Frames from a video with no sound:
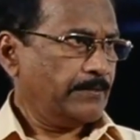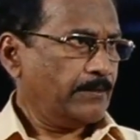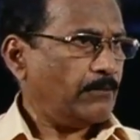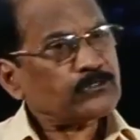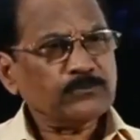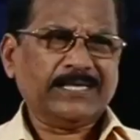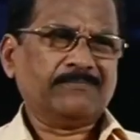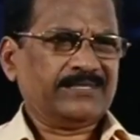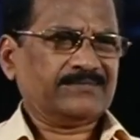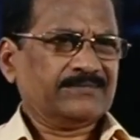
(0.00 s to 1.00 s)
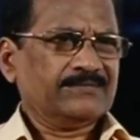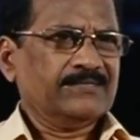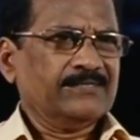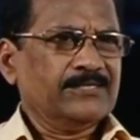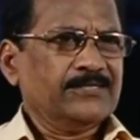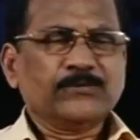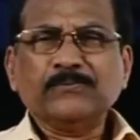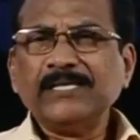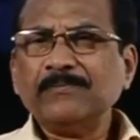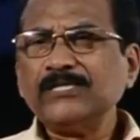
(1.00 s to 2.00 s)
or to minimize
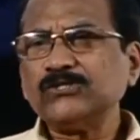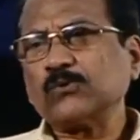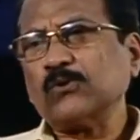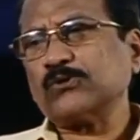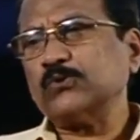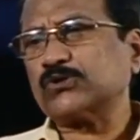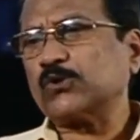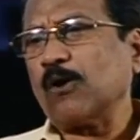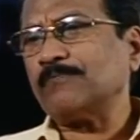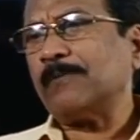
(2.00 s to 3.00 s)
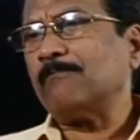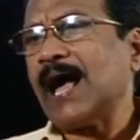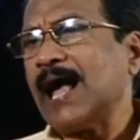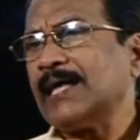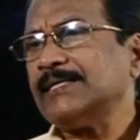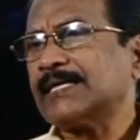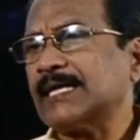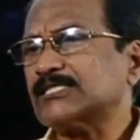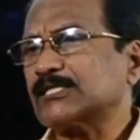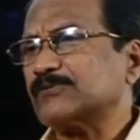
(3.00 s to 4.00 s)
or to stop the bad
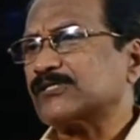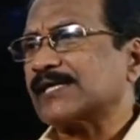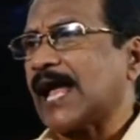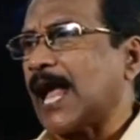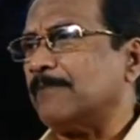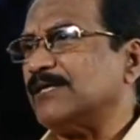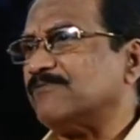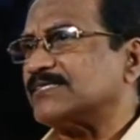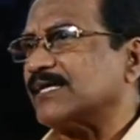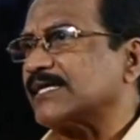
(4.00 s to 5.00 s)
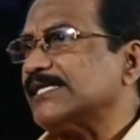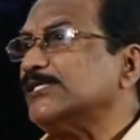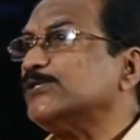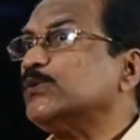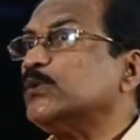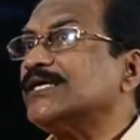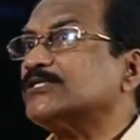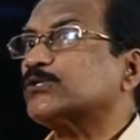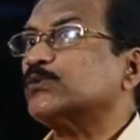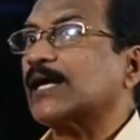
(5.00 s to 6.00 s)
consumption habit which are injurious
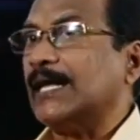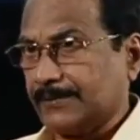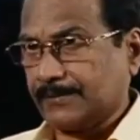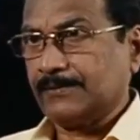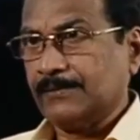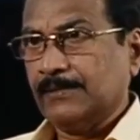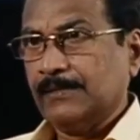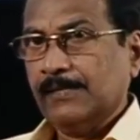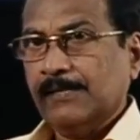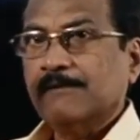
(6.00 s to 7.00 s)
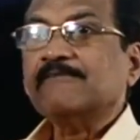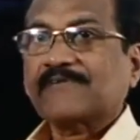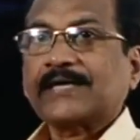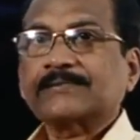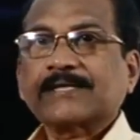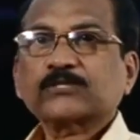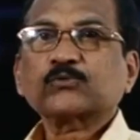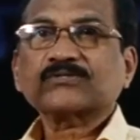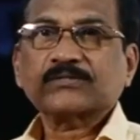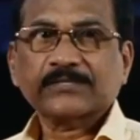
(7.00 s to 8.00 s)
to health, fat tax
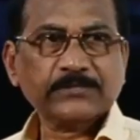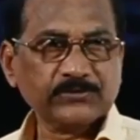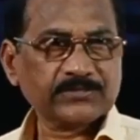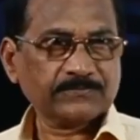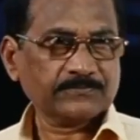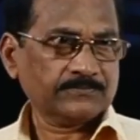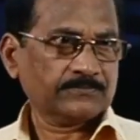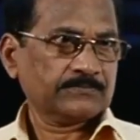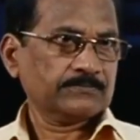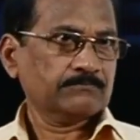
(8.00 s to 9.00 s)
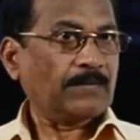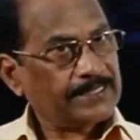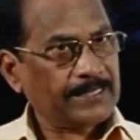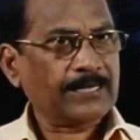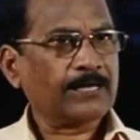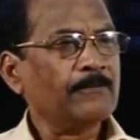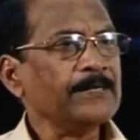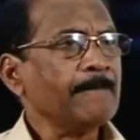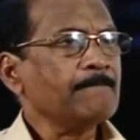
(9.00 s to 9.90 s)
was introduced by Kerala government,